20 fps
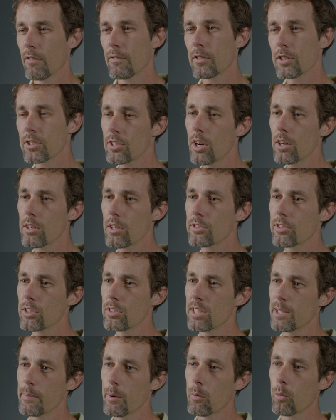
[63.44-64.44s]
For starters, you'll
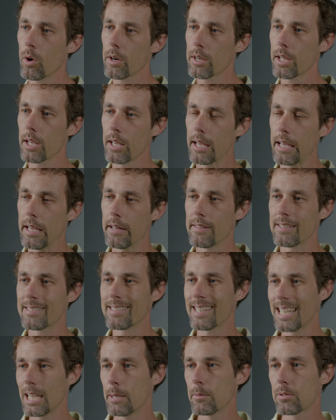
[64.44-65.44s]
need to be working in the
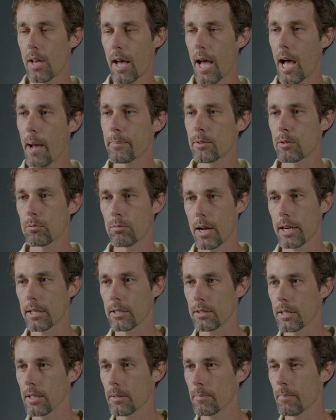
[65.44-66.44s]
Teams app
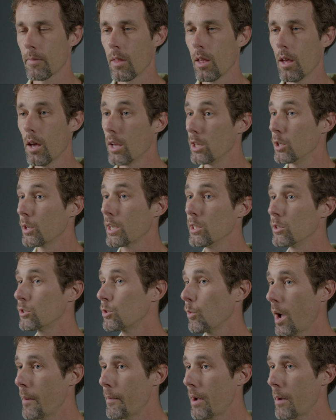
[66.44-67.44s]
directly. You can use the
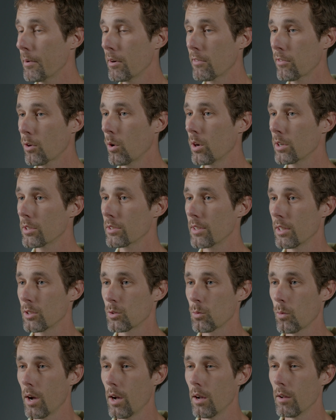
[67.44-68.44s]
web app, of course, as
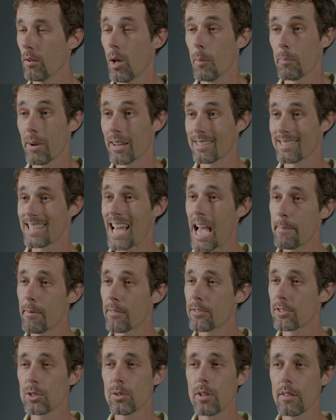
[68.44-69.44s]
well. But at the time
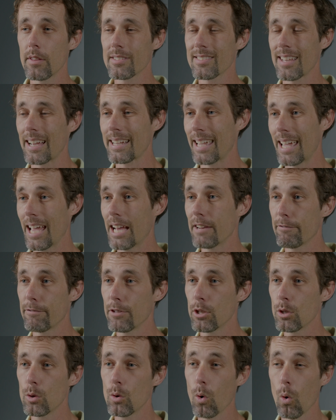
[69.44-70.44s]
of shooting this, I can't
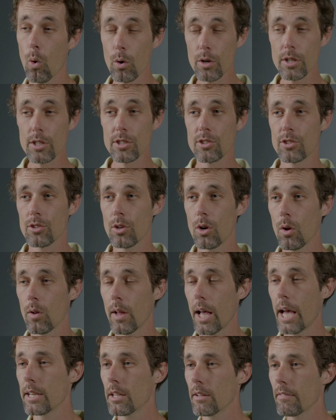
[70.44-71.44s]
view or control
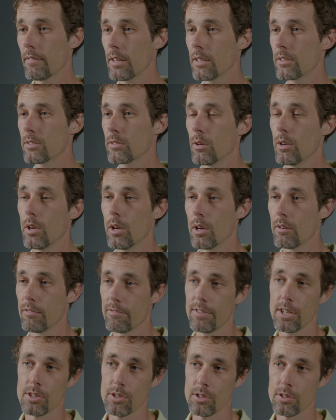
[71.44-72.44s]
any of these
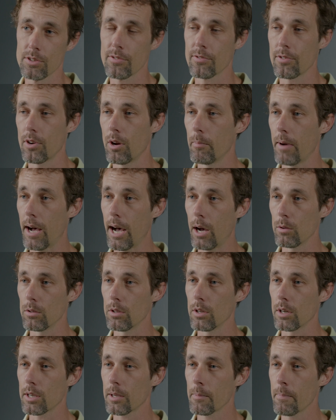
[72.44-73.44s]
features from
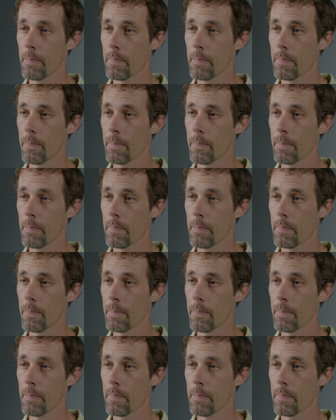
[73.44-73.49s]
Outlook.